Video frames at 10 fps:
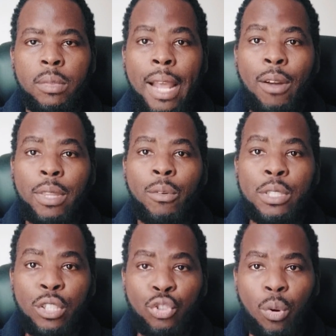Now, there
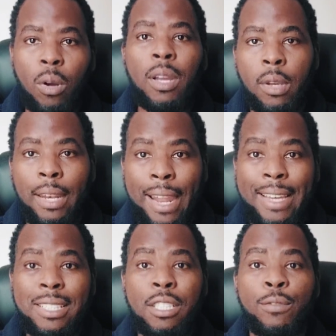is a drug
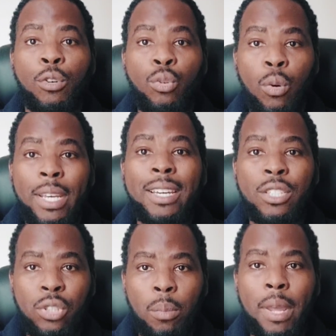licensed for chronic
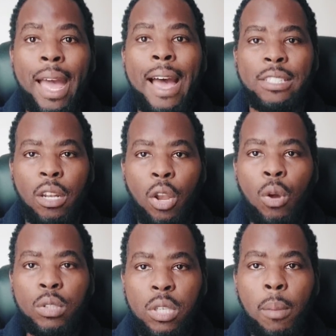insomnia as a
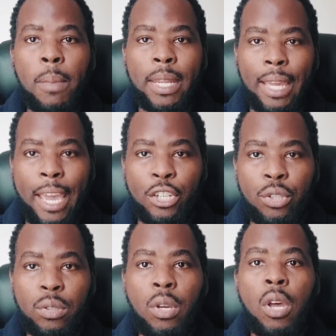long term
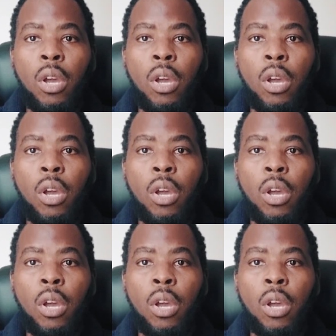medication